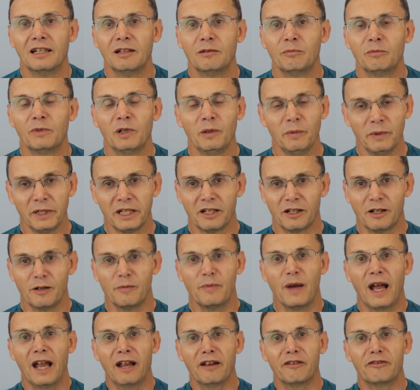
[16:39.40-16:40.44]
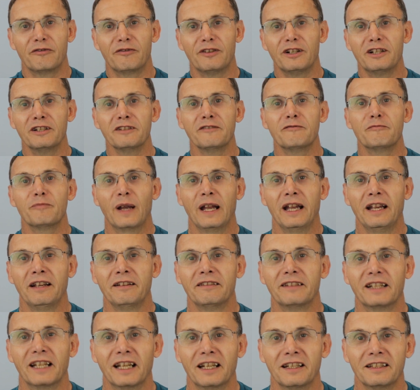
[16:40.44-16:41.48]
probably got about
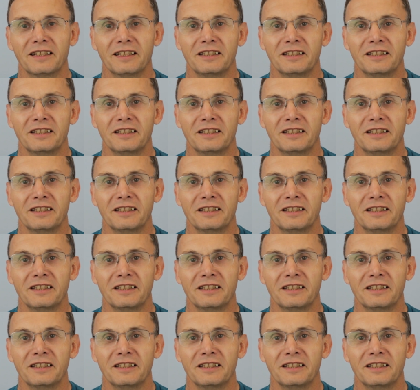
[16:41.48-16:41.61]
£5 now."